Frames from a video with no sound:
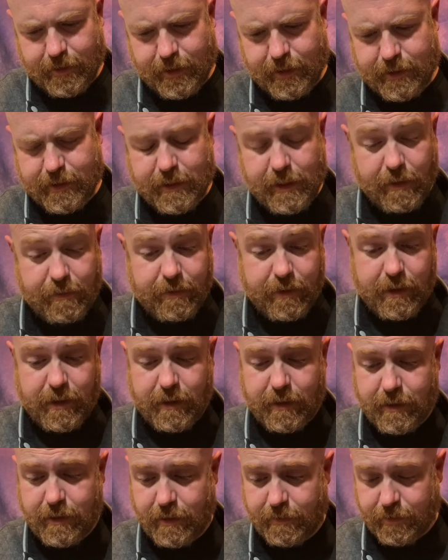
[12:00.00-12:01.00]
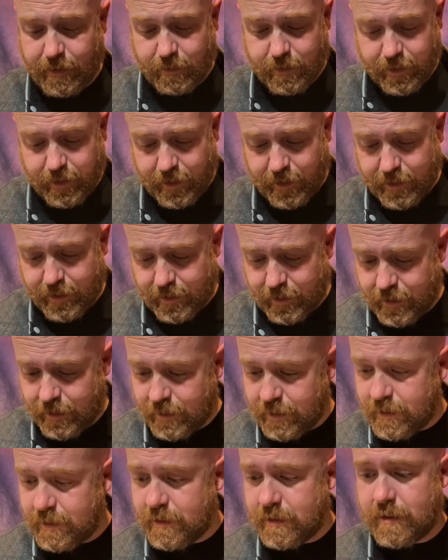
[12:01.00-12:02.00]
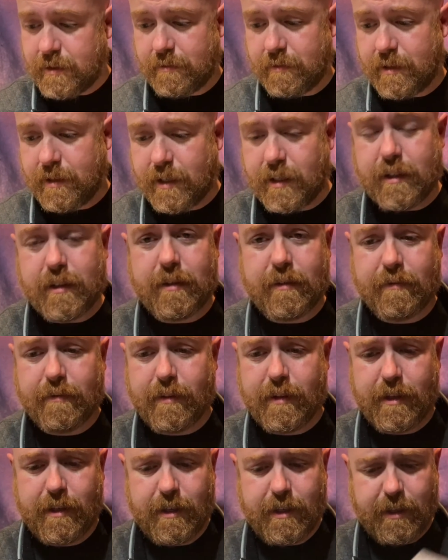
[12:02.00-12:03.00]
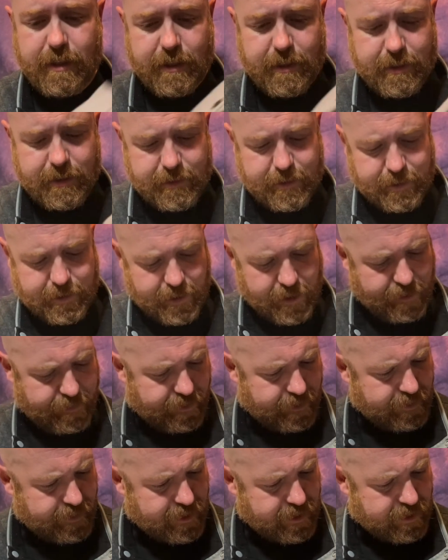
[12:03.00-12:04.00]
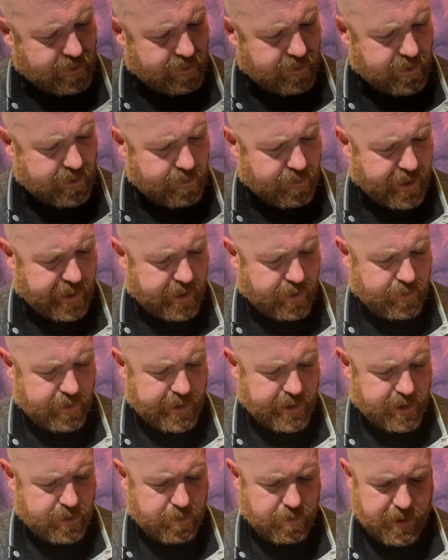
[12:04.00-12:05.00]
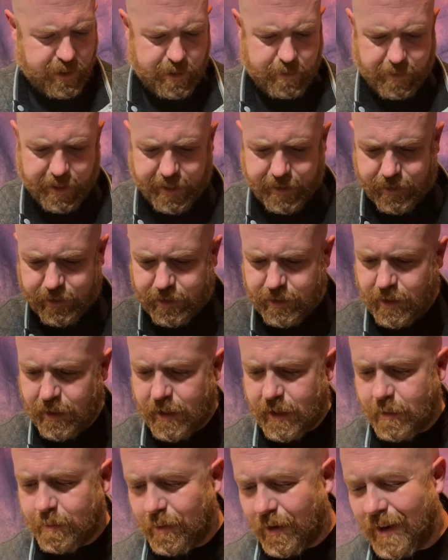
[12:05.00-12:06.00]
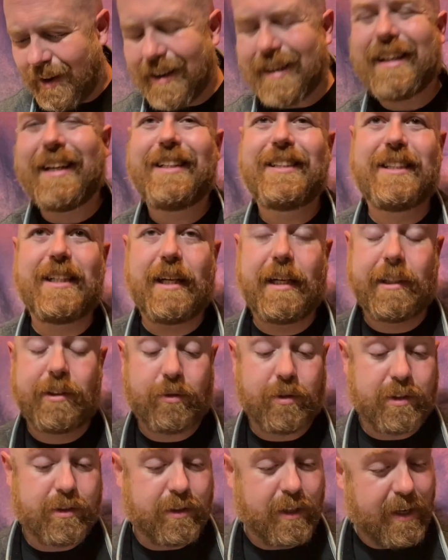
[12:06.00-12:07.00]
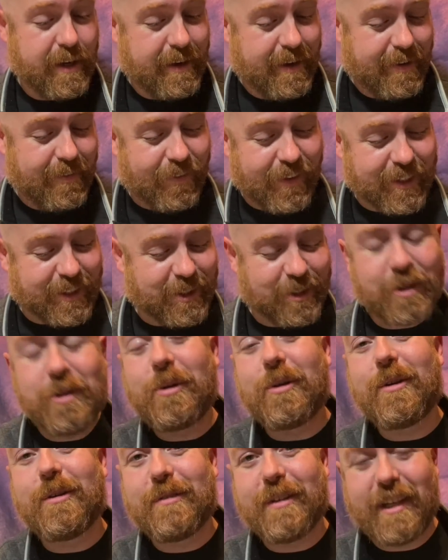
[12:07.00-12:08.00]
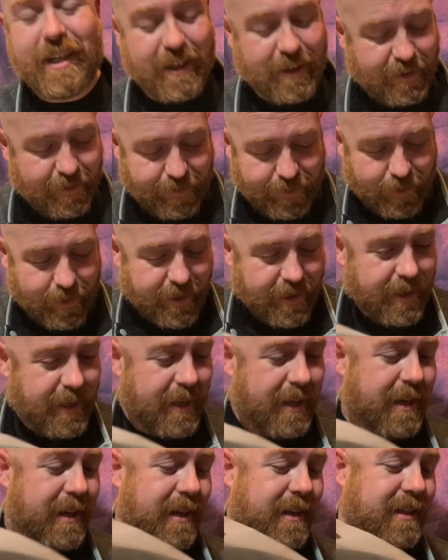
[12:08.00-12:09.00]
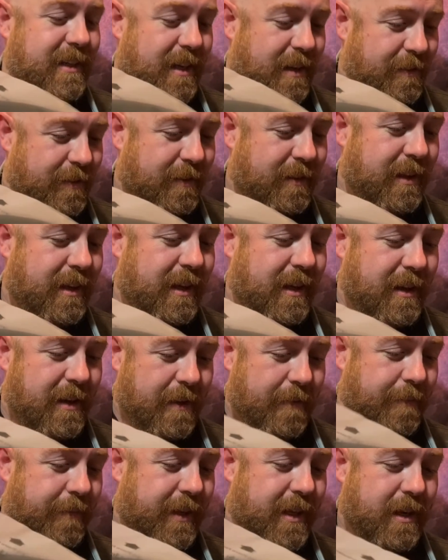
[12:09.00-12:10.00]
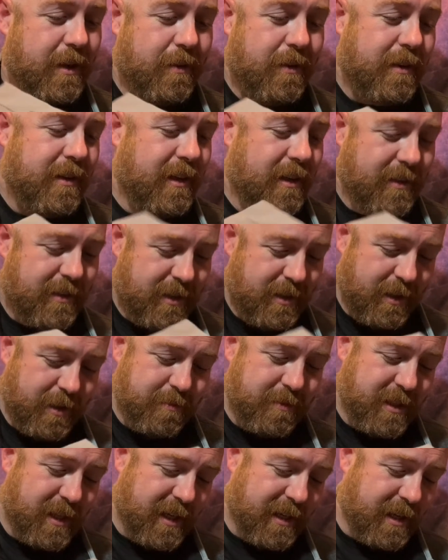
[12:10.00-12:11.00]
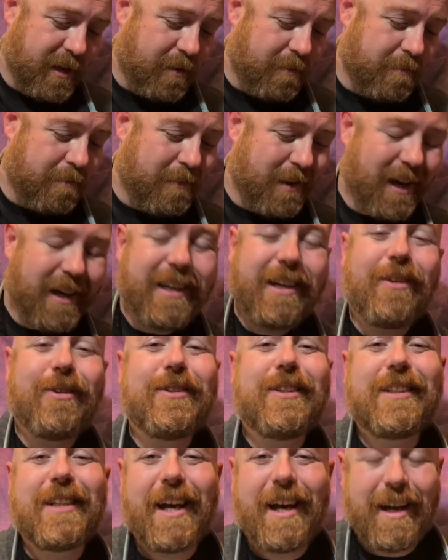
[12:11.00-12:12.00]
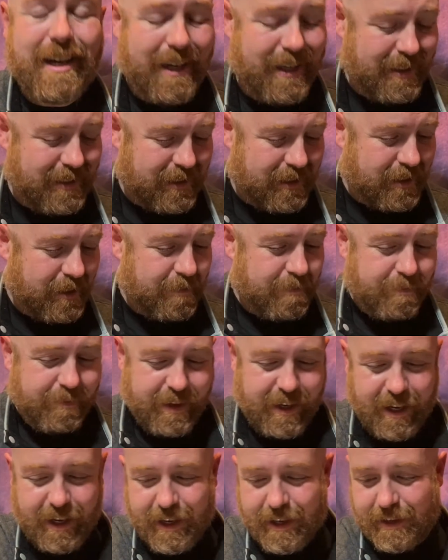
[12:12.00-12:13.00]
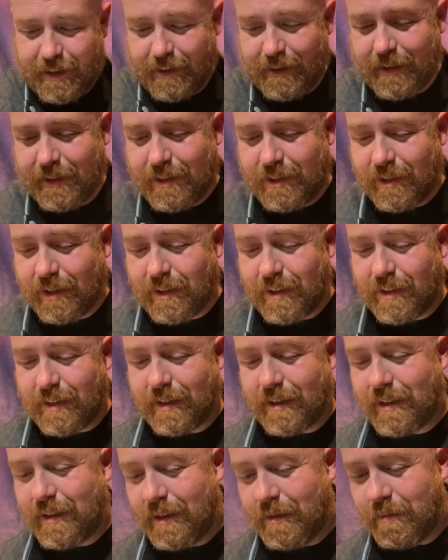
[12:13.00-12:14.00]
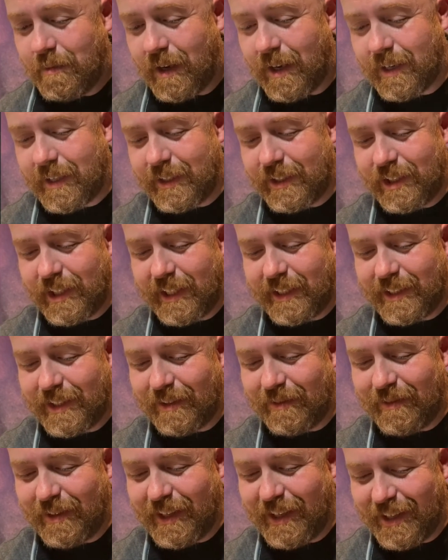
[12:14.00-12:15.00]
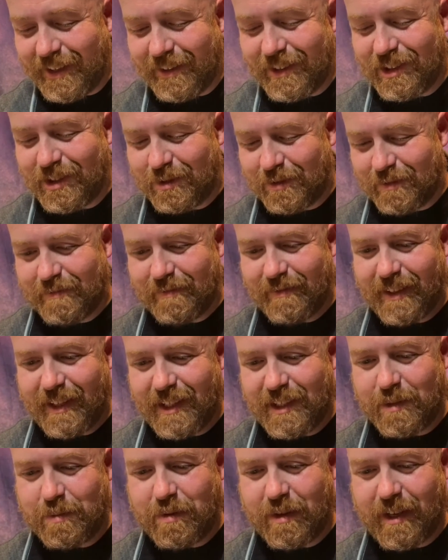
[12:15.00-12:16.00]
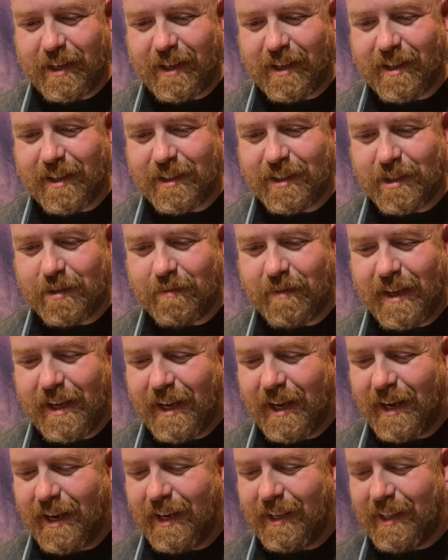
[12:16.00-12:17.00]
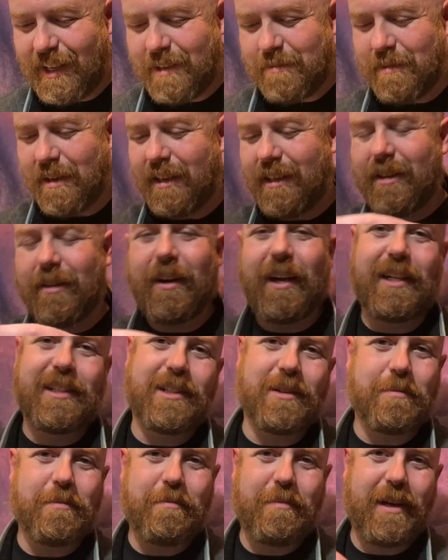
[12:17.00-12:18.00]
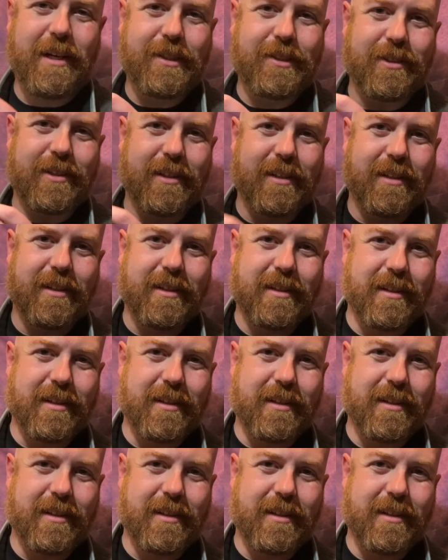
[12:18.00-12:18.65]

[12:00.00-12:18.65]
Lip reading: definitely worth listening to. Some good stuff on this one. Breakaway Speed, Battle Scar, Pocket Change, which there's a cool video for. Definitely go on YouTube, check out Mondo Signs and the song Pocket Change. The video is pretty awesome, and I think Mondo has a Patreon.